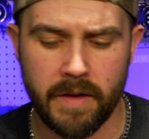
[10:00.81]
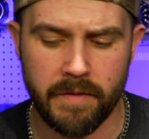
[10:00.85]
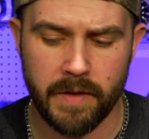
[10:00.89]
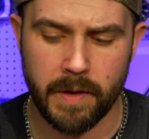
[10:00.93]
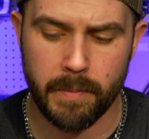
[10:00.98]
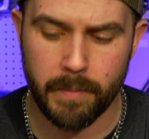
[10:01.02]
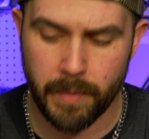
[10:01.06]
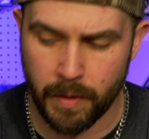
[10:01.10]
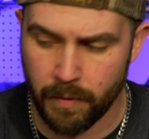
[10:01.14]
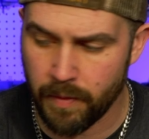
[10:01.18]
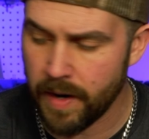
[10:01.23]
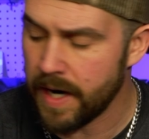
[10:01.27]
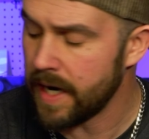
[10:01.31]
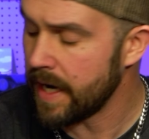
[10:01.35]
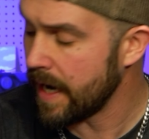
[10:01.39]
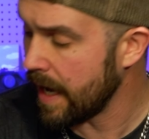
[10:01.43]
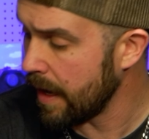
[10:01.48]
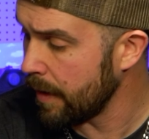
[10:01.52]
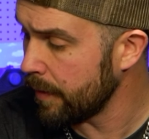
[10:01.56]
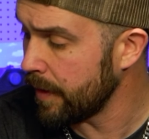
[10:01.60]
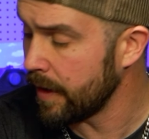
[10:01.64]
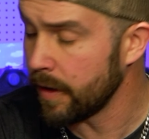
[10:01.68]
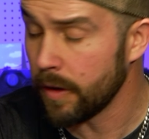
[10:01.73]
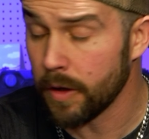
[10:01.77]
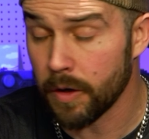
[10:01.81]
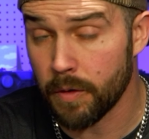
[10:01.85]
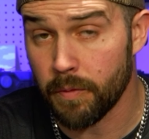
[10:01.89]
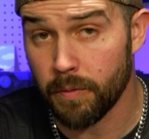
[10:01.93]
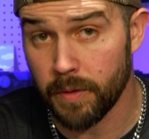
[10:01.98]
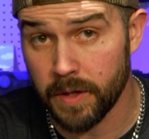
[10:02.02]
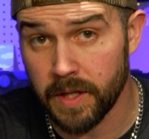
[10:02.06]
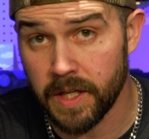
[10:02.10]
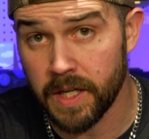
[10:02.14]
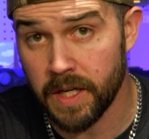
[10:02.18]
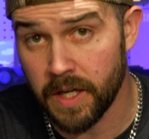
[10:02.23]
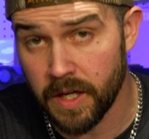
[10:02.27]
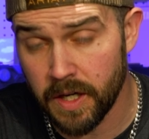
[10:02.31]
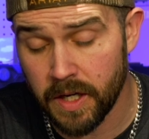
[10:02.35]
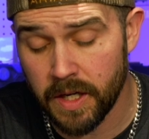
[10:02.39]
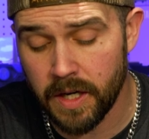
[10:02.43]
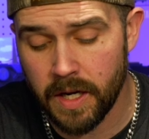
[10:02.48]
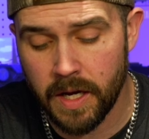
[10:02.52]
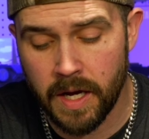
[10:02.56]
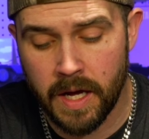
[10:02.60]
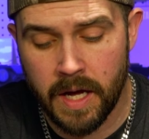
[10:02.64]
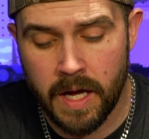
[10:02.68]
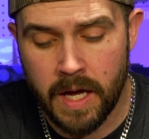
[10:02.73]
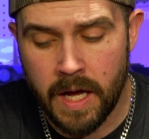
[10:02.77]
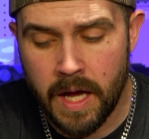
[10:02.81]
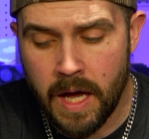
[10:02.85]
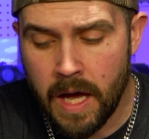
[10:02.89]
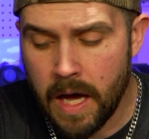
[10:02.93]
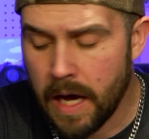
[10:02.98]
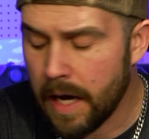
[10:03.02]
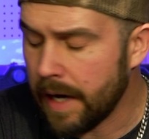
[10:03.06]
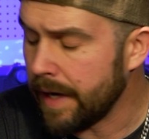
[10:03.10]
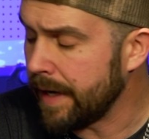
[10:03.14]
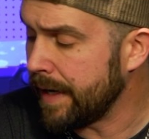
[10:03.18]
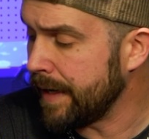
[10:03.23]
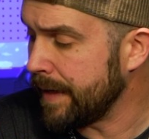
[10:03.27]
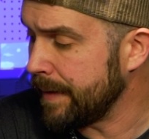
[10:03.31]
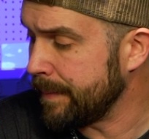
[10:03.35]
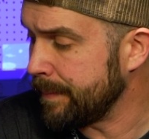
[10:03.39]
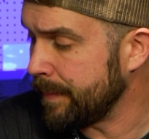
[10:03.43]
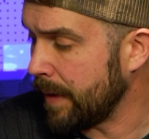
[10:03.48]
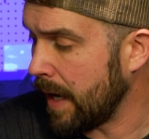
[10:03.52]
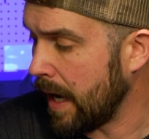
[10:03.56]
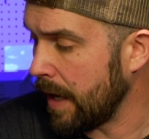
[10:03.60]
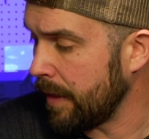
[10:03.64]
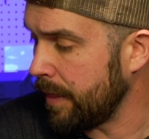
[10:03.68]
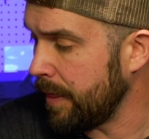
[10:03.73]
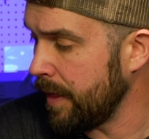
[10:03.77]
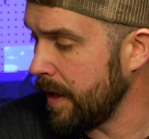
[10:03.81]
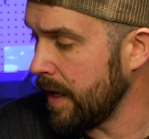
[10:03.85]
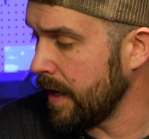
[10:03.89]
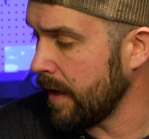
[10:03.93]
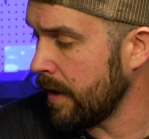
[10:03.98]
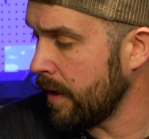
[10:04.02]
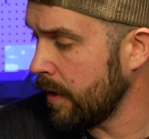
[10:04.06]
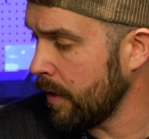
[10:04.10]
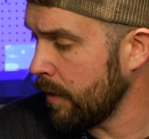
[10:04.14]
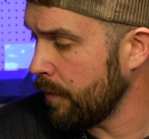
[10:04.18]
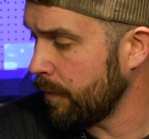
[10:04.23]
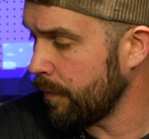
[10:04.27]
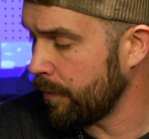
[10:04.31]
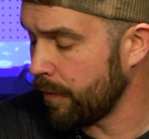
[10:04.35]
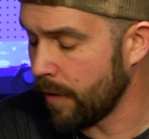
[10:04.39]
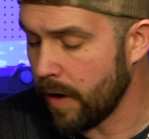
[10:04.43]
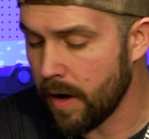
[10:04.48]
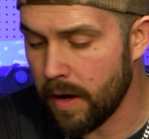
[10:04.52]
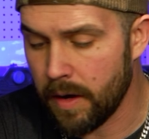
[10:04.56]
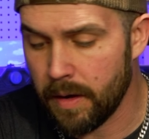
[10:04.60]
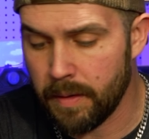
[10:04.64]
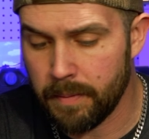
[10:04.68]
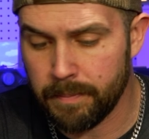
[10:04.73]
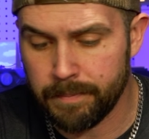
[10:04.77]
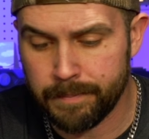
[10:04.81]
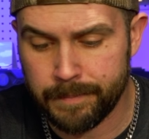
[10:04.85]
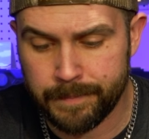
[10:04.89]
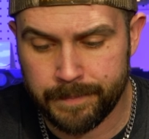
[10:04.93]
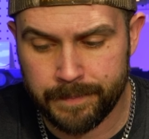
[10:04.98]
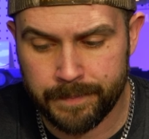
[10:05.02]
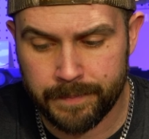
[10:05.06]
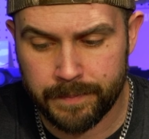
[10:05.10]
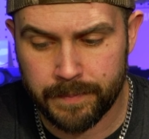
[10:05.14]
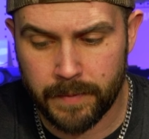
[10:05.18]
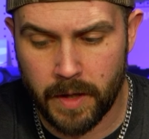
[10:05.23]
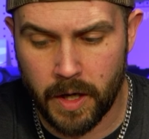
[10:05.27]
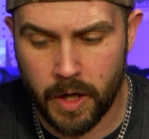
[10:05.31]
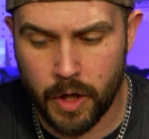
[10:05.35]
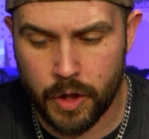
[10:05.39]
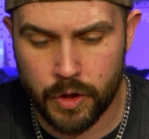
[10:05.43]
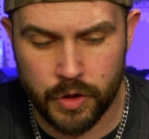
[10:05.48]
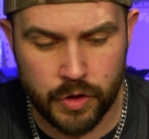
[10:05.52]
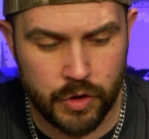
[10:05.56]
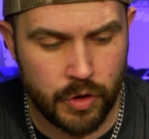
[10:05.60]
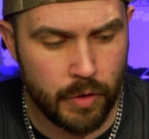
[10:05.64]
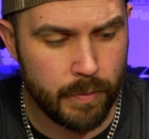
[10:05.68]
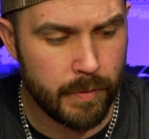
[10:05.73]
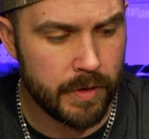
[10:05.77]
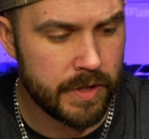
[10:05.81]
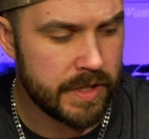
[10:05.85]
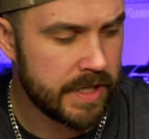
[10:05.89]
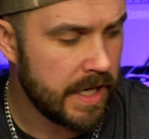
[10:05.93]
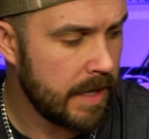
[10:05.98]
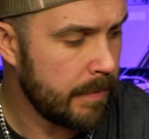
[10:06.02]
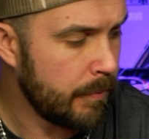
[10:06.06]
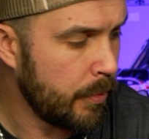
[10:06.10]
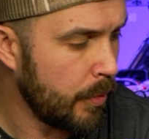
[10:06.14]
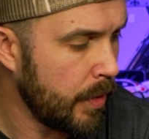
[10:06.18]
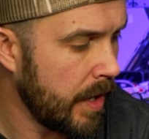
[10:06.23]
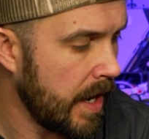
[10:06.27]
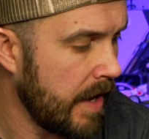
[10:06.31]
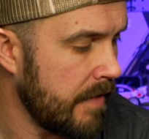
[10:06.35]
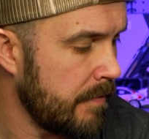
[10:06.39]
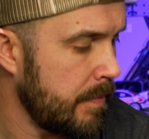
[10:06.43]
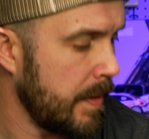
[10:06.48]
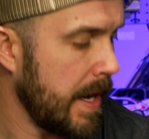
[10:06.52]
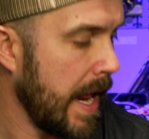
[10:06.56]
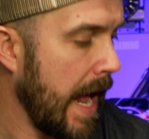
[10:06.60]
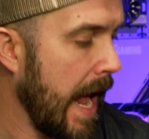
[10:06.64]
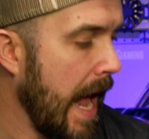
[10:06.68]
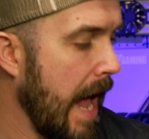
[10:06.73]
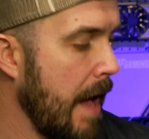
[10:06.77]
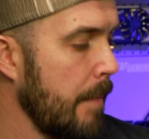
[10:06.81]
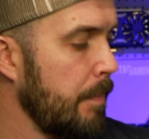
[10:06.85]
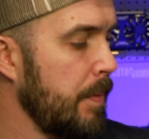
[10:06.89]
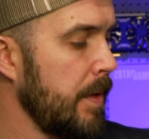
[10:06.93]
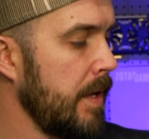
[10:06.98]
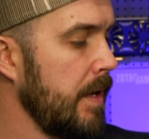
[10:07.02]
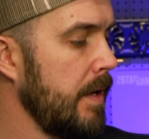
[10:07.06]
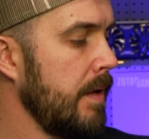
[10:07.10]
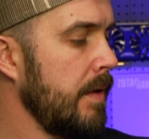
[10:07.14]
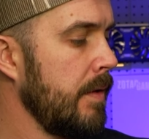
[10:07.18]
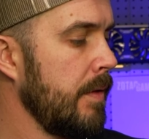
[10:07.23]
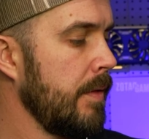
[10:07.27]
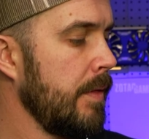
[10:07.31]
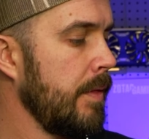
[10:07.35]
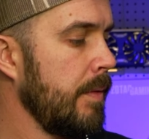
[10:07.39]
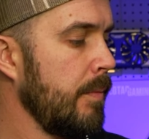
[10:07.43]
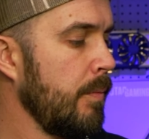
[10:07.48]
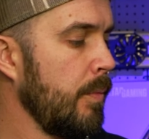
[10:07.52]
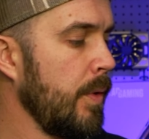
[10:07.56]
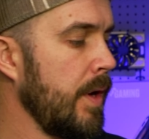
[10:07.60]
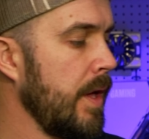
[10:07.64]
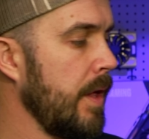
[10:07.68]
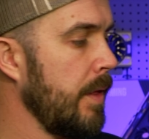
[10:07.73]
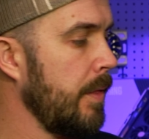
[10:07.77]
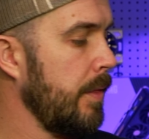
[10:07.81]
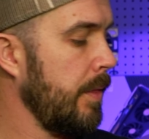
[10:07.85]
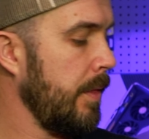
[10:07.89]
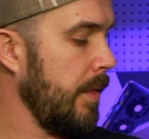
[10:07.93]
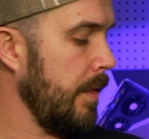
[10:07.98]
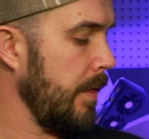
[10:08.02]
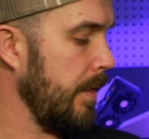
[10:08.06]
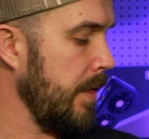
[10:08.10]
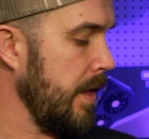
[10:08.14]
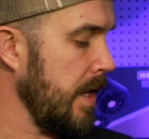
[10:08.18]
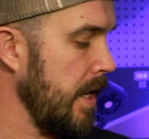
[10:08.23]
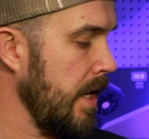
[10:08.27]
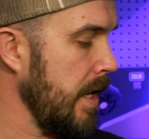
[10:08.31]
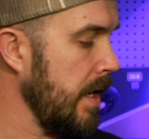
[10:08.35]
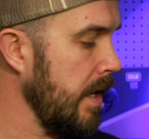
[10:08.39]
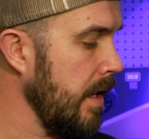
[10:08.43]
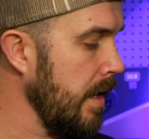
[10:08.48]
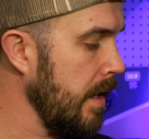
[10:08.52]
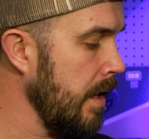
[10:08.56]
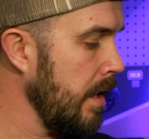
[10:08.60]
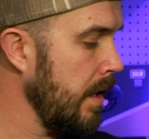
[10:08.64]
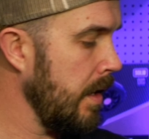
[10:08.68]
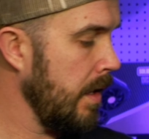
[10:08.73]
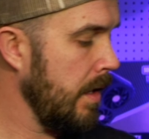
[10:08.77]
of it. But right now, they look really good. I think from a consumer standpoint, I've been happy with the